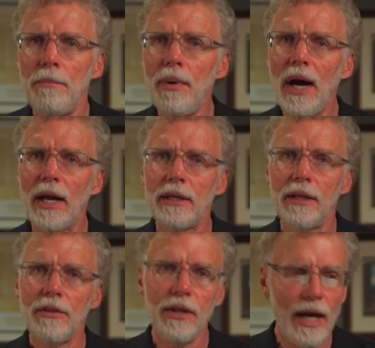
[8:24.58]
but
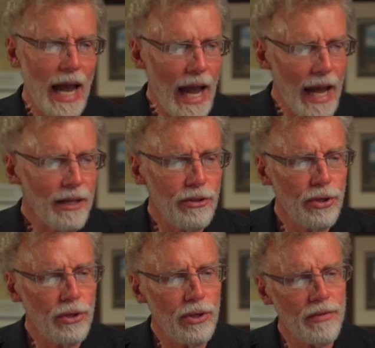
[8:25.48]
the
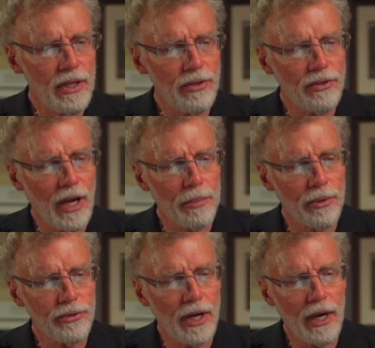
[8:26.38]
attitude of the
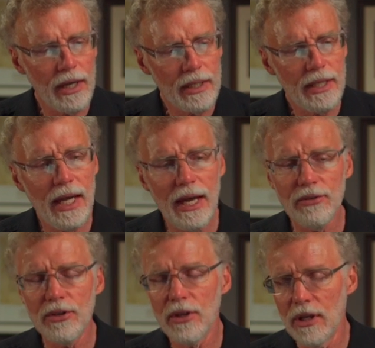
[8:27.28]
disciples there
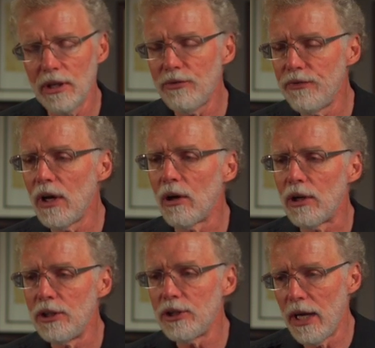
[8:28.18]
against this
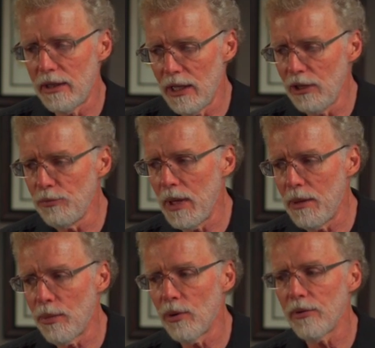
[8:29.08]
village and these
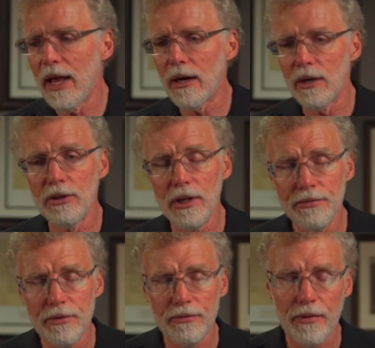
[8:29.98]
people that are
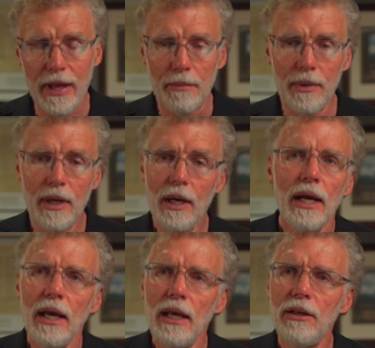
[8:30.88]
different from them
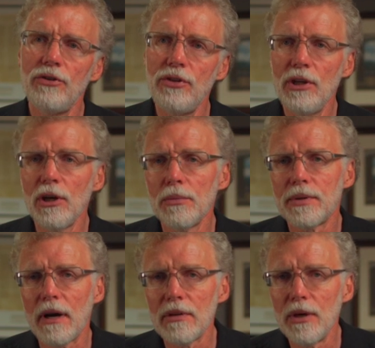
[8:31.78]
is still
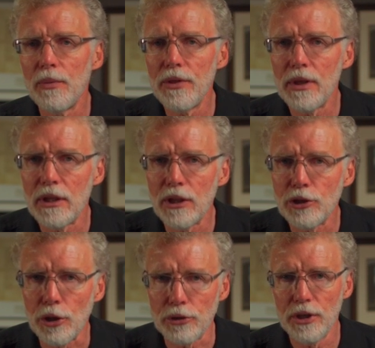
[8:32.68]
prevalent within the
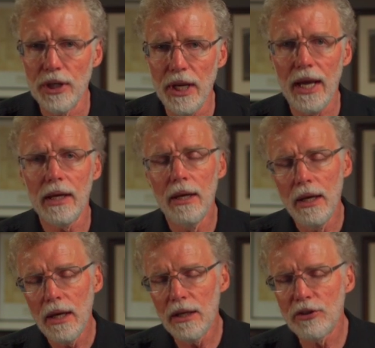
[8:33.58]
church today,
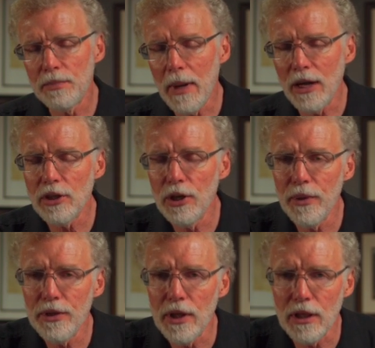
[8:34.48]
especially
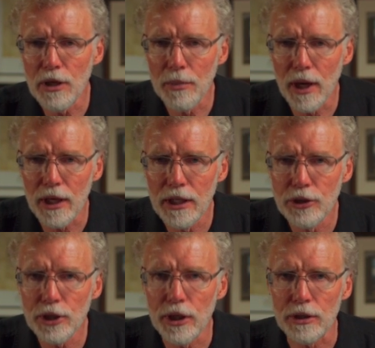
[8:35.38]
within the American
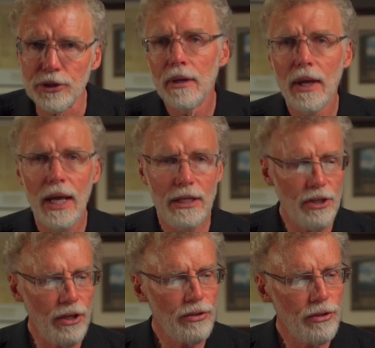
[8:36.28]
church. And
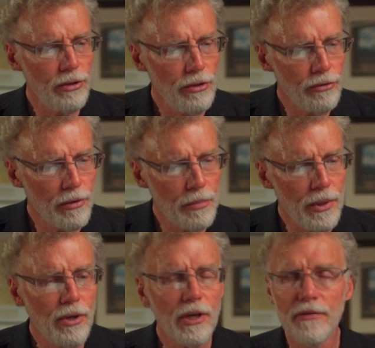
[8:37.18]
Jesus'
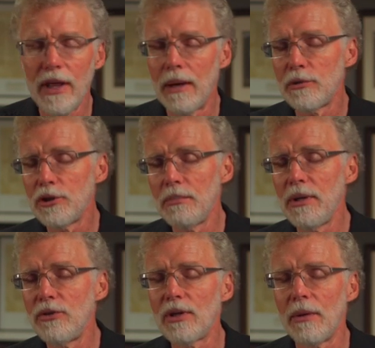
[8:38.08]
rebuke of them should
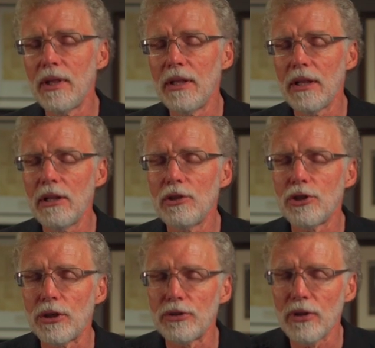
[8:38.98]
be something that the
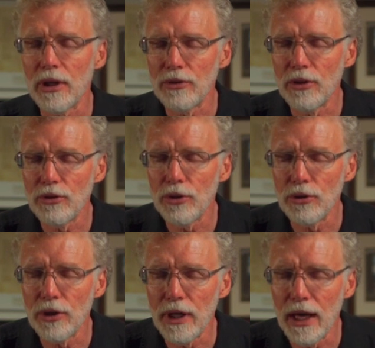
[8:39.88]
church listens to
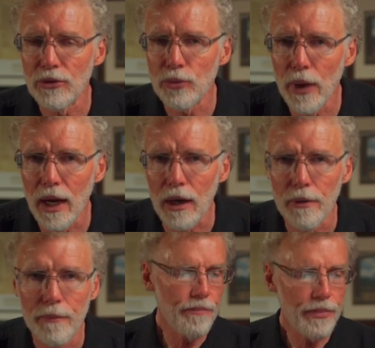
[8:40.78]
today as
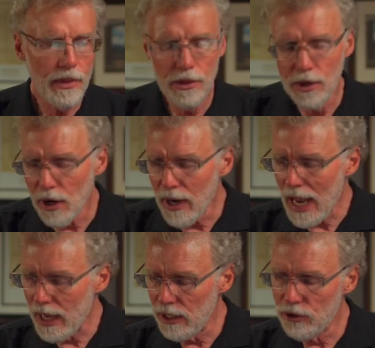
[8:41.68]
well. Their
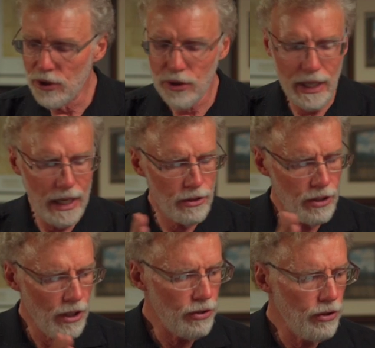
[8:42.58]
attitude and
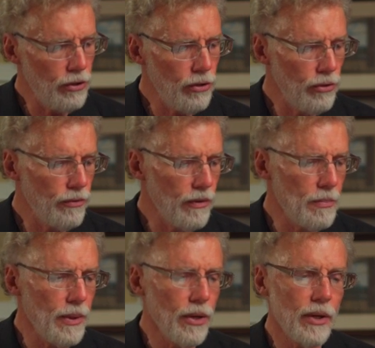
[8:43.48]
Jesus'
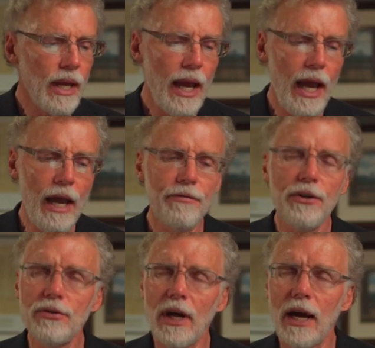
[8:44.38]
rebuke
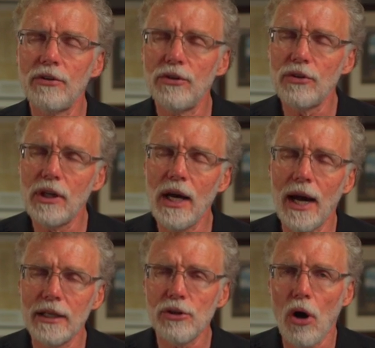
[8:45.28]
emphasizes
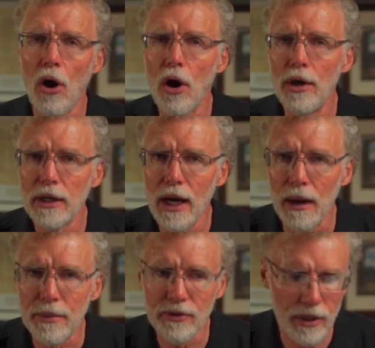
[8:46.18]
God's
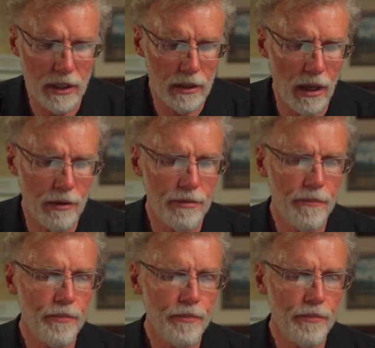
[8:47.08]
all-encompassing love.